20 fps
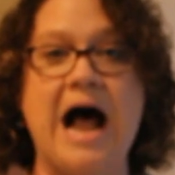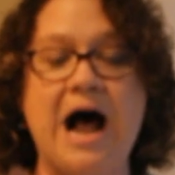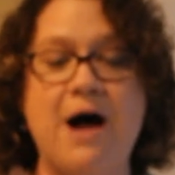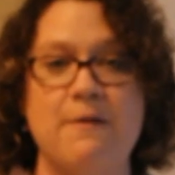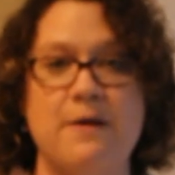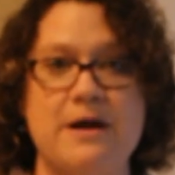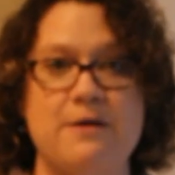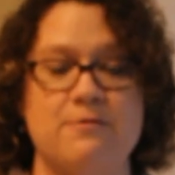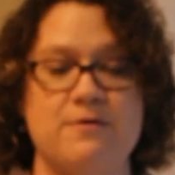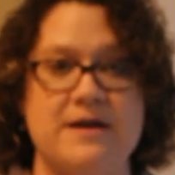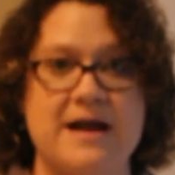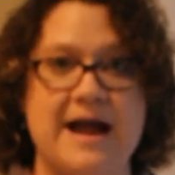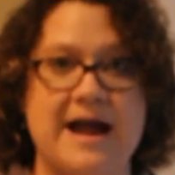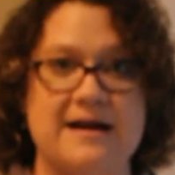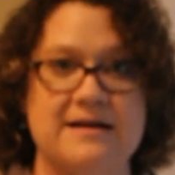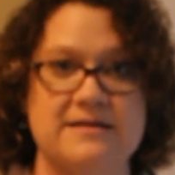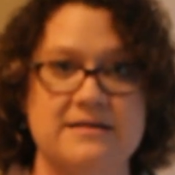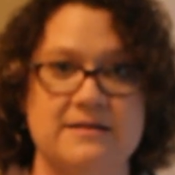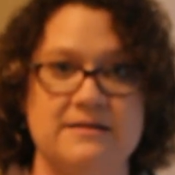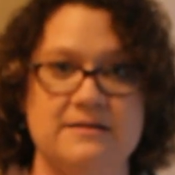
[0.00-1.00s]
how I
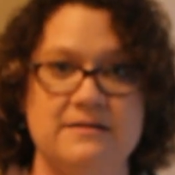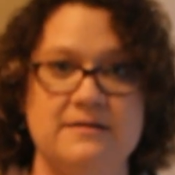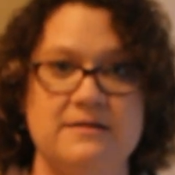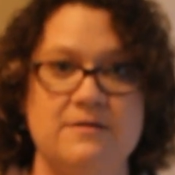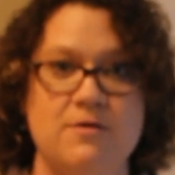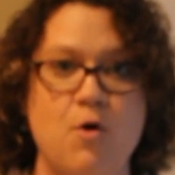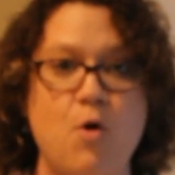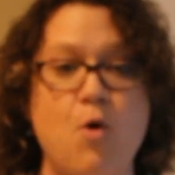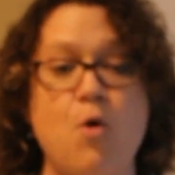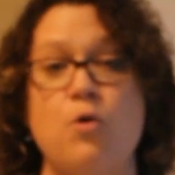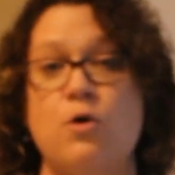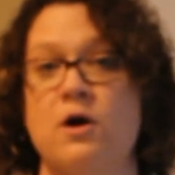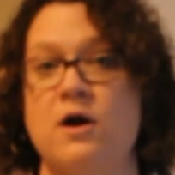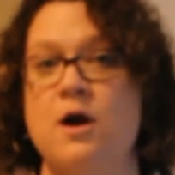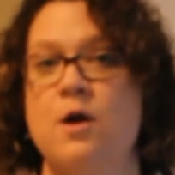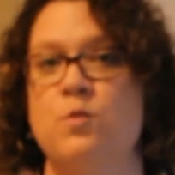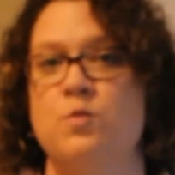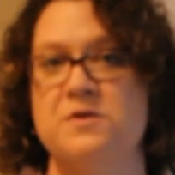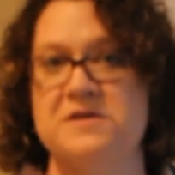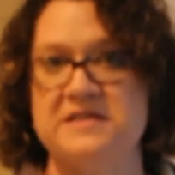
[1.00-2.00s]
react
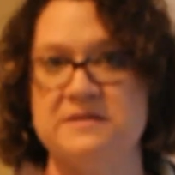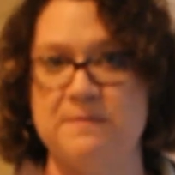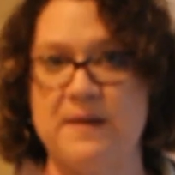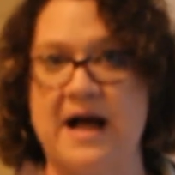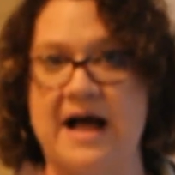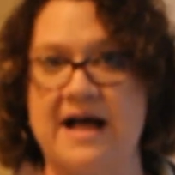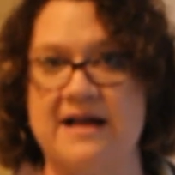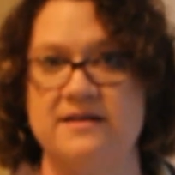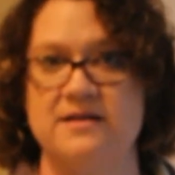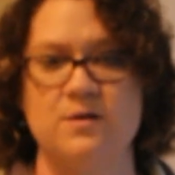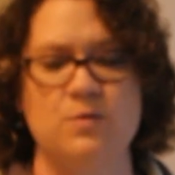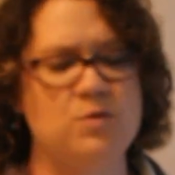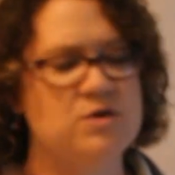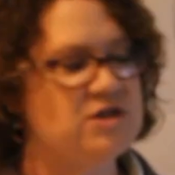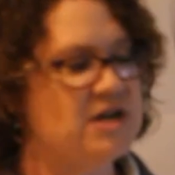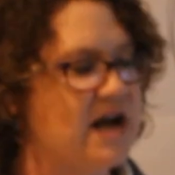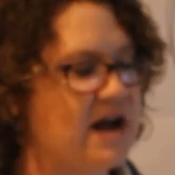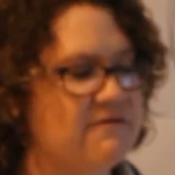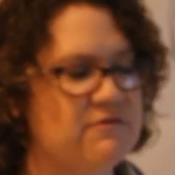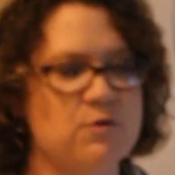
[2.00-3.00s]
or respond,
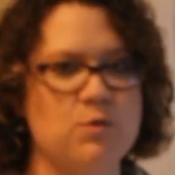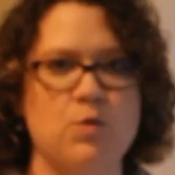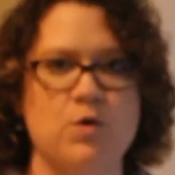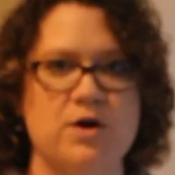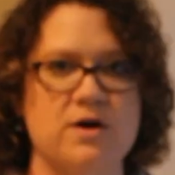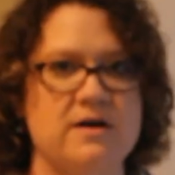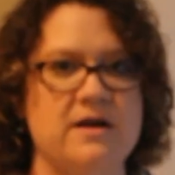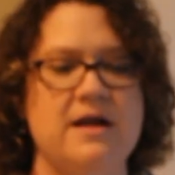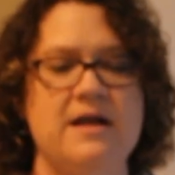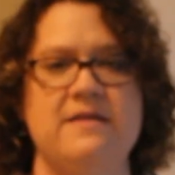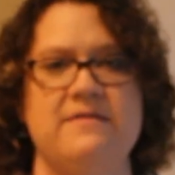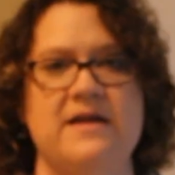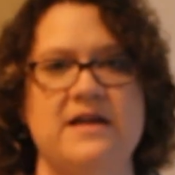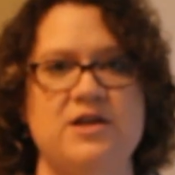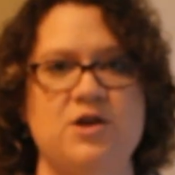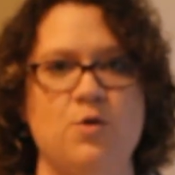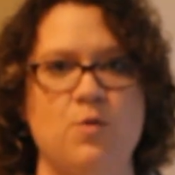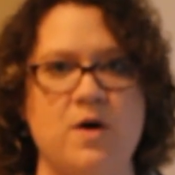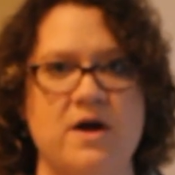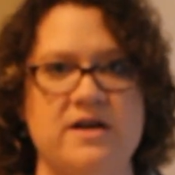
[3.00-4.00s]
whichever word that
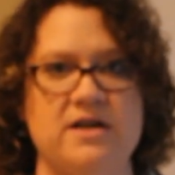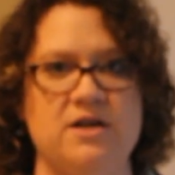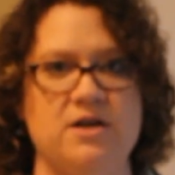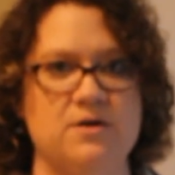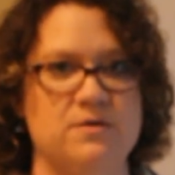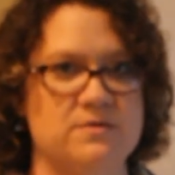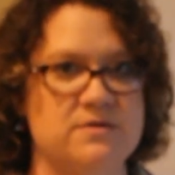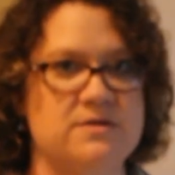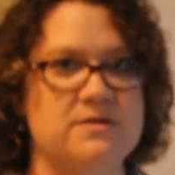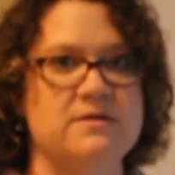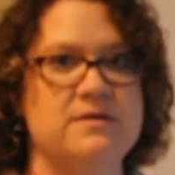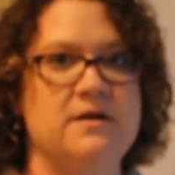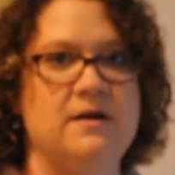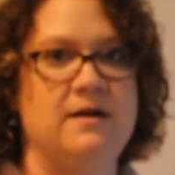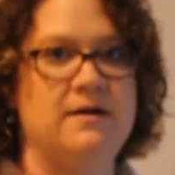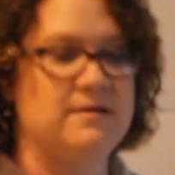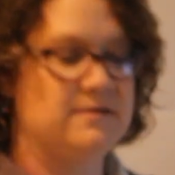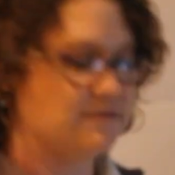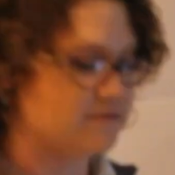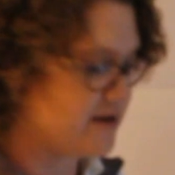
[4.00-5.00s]
you want to use,
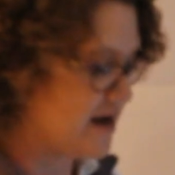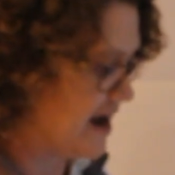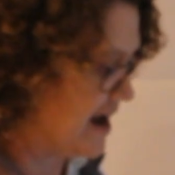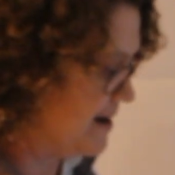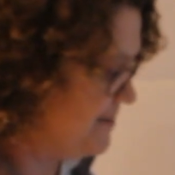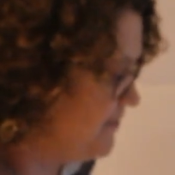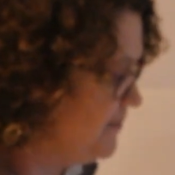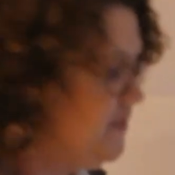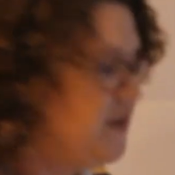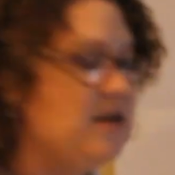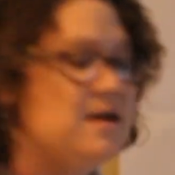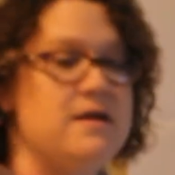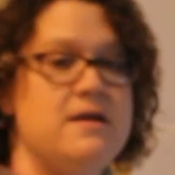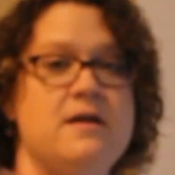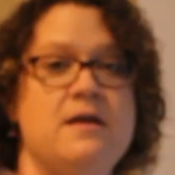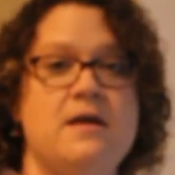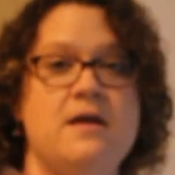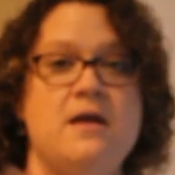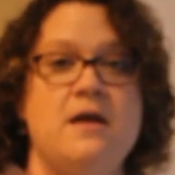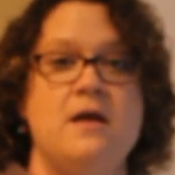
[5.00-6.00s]
okay?
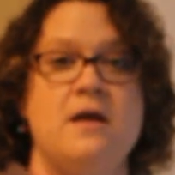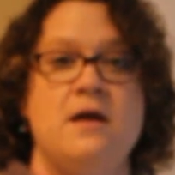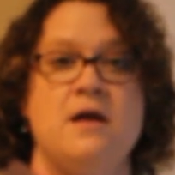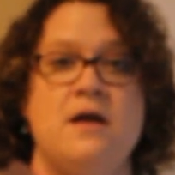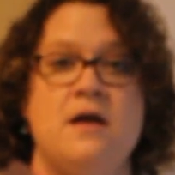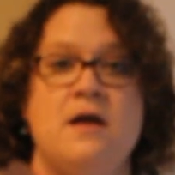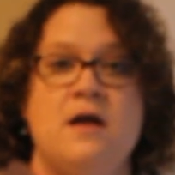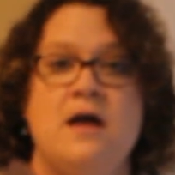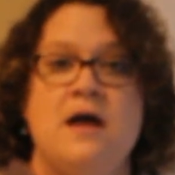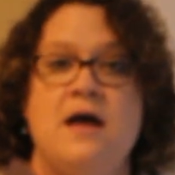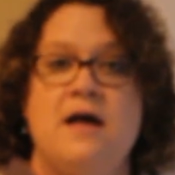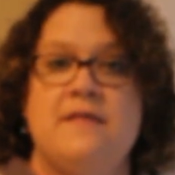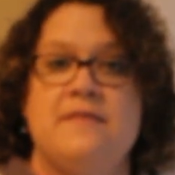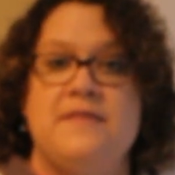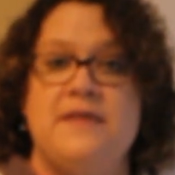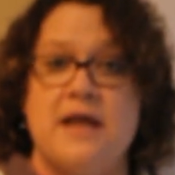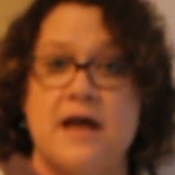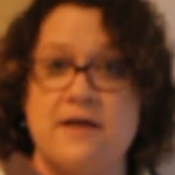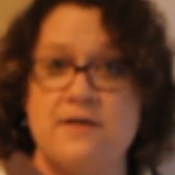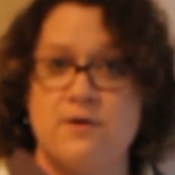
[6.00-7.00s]

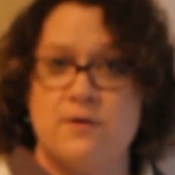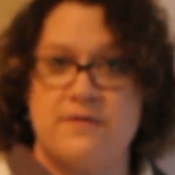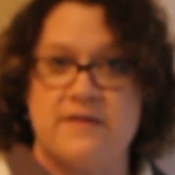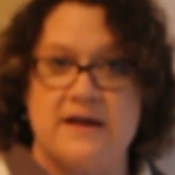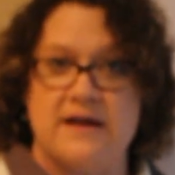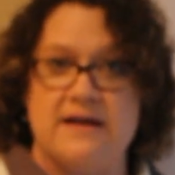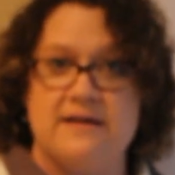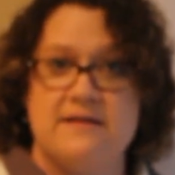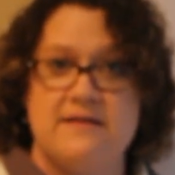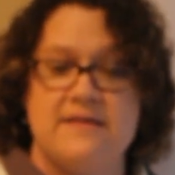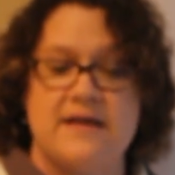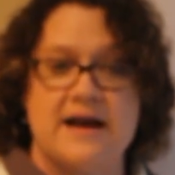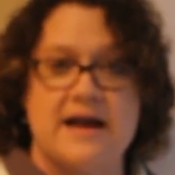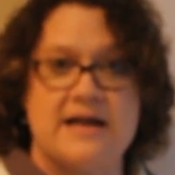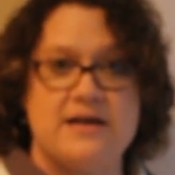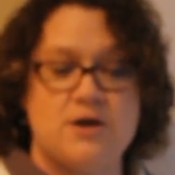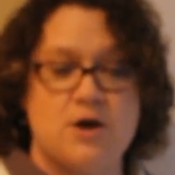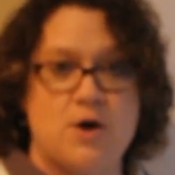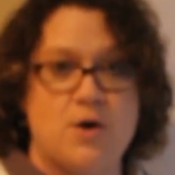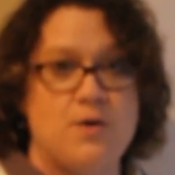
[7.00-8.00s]
The other thing that
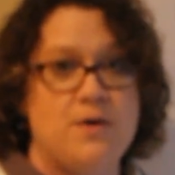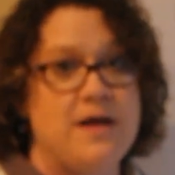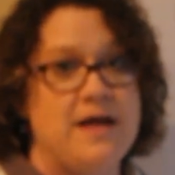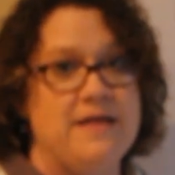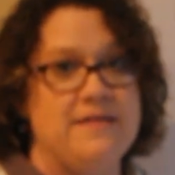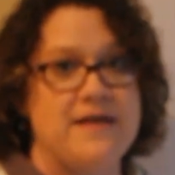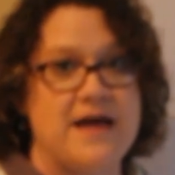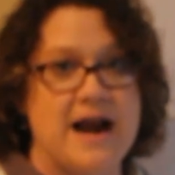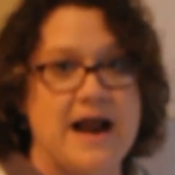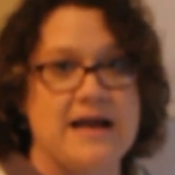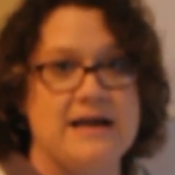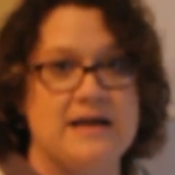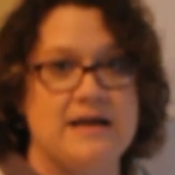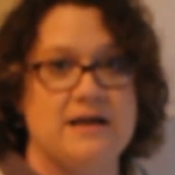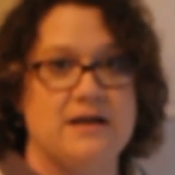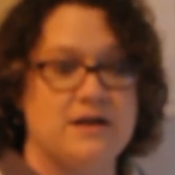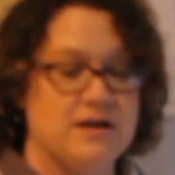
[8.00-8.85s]
I know that I can